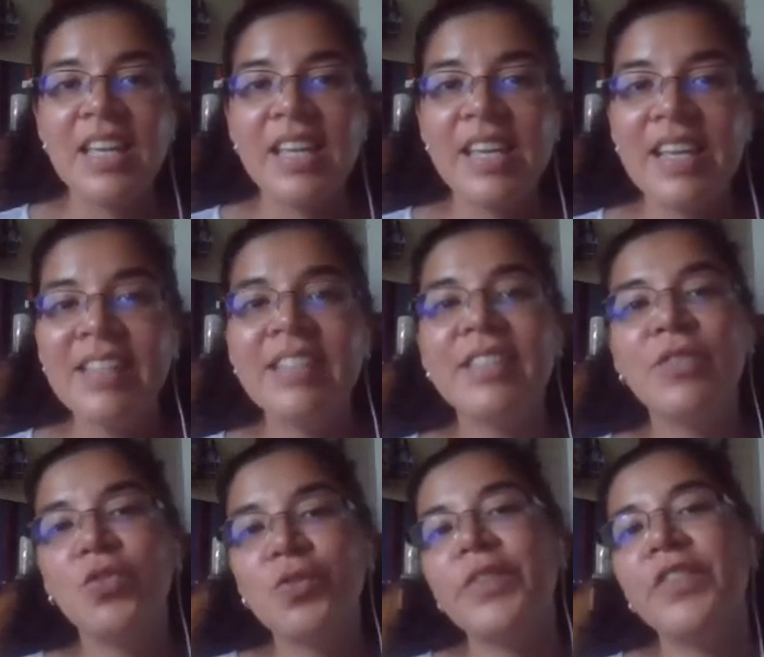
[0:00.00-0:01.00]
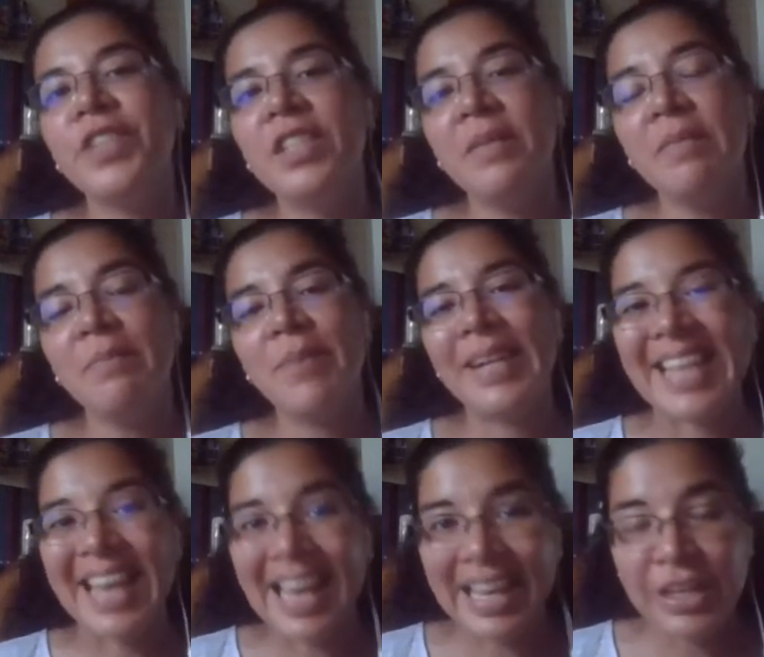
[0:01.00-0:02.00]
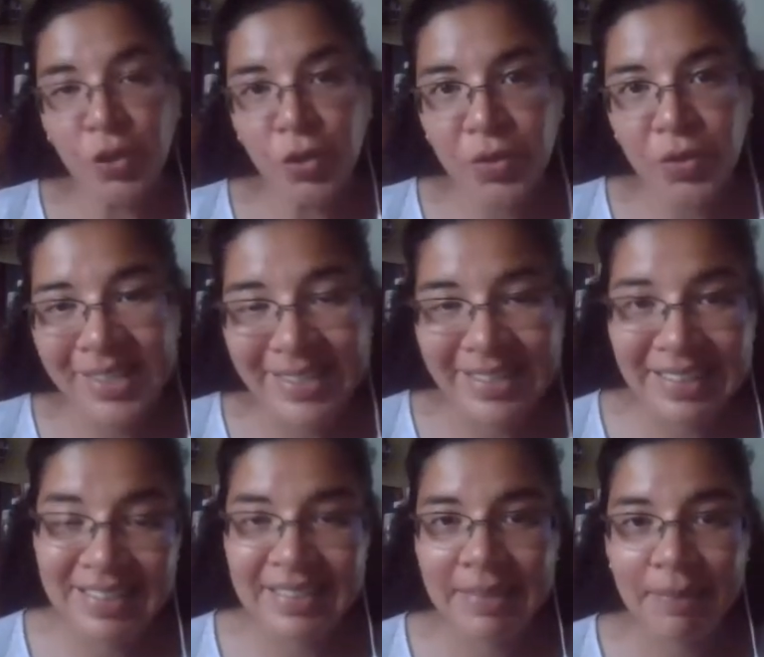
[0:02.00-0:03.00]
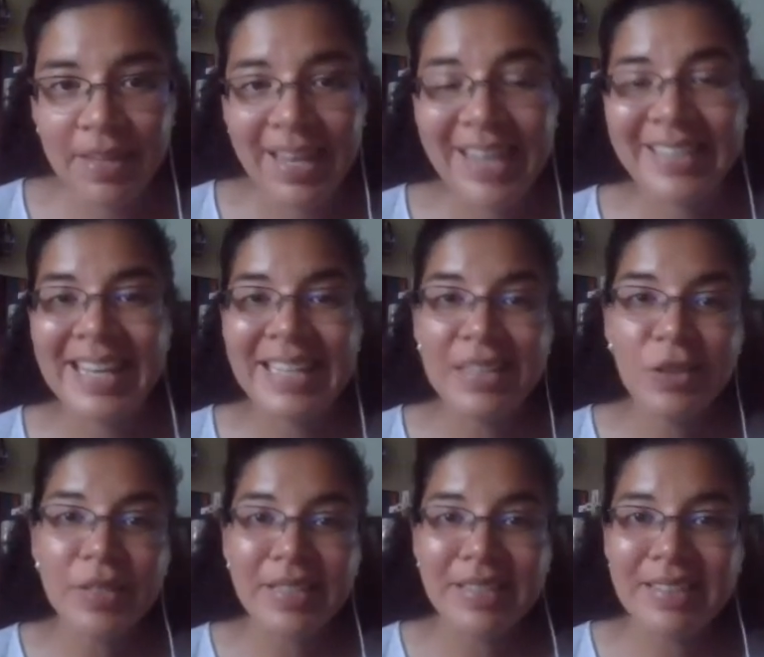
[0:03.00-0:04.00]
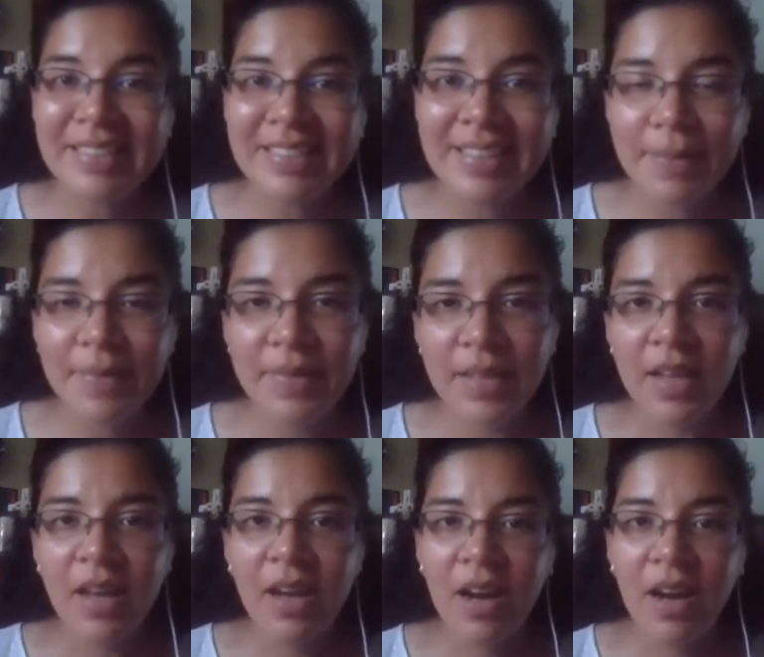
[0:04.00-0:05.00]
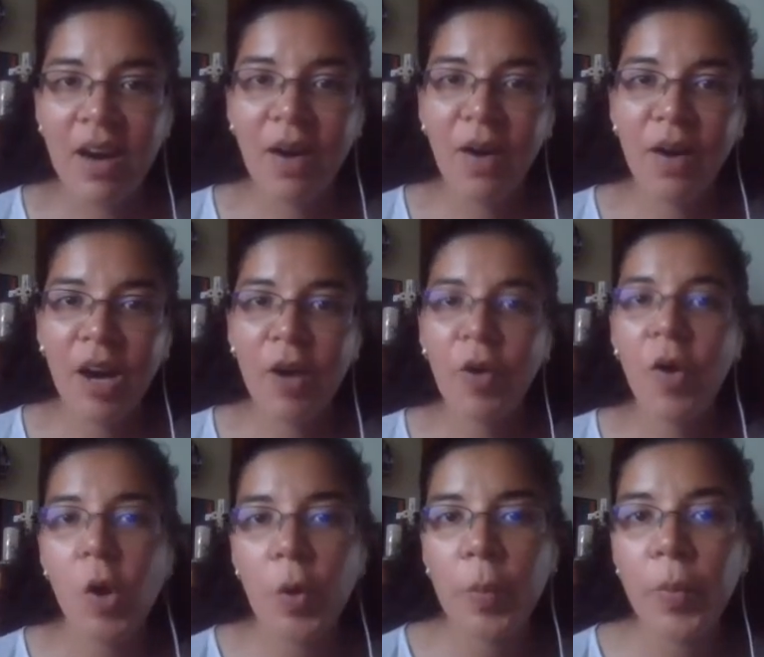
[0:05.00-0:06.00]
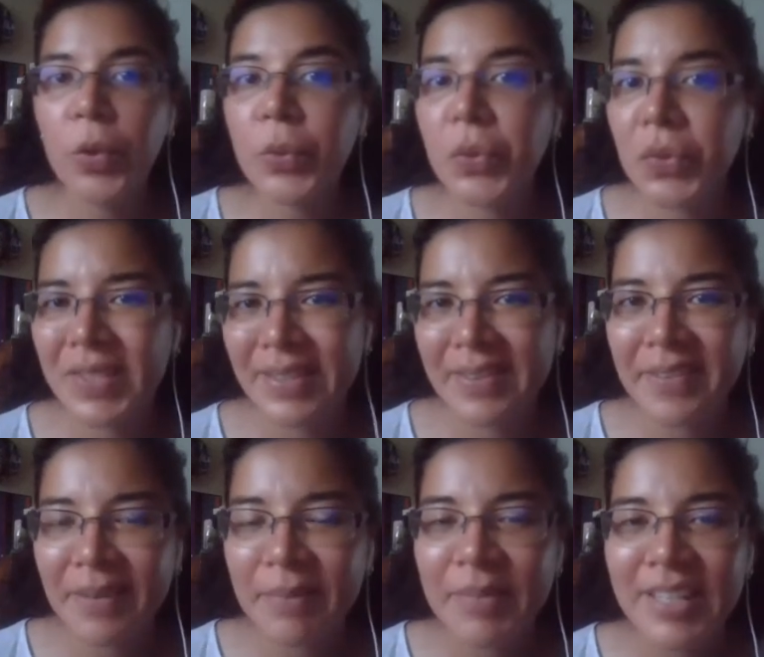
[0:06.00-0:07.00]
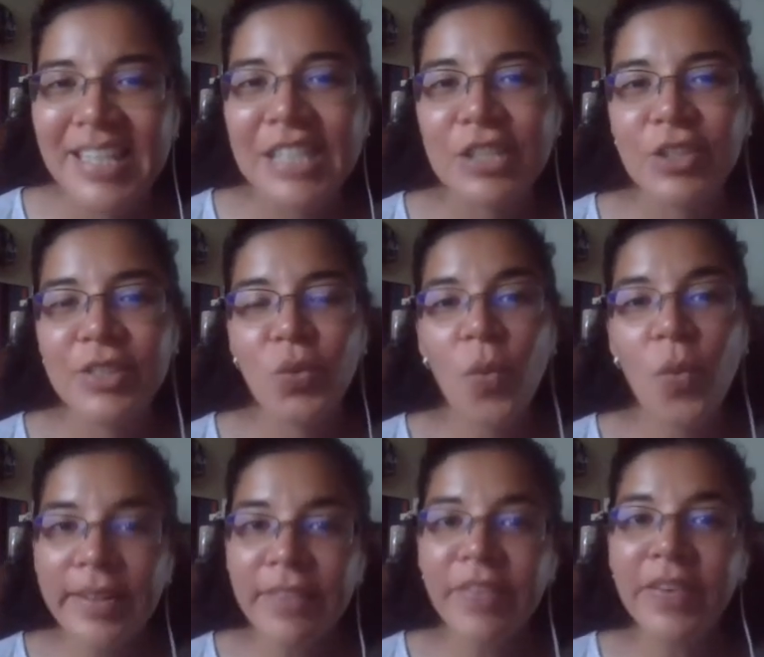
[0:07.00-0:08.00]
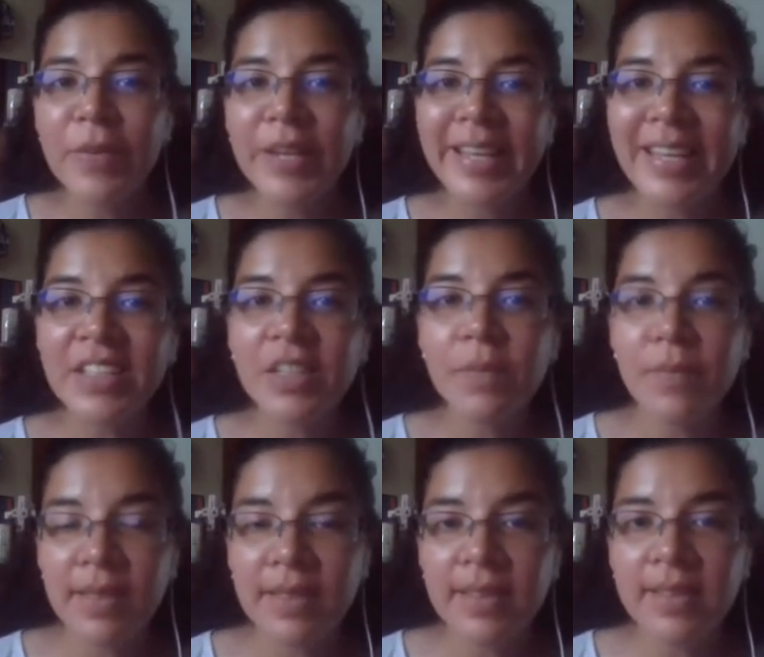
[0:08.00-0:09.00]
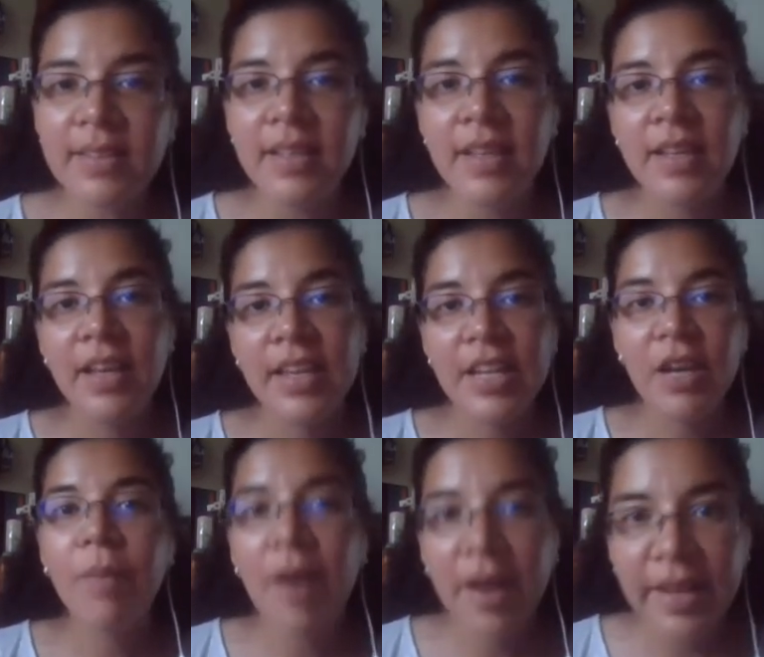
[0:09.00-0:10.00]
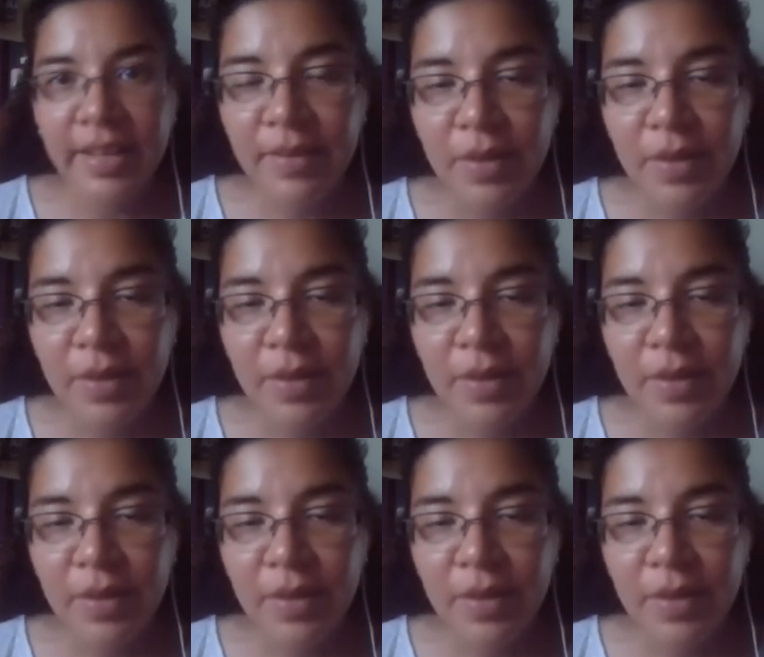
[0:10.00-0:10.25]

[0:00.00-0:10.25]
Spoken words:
is driven by the endocrine system, and the endocrine system are our hormonal system. So it's one of the communication methods in our body.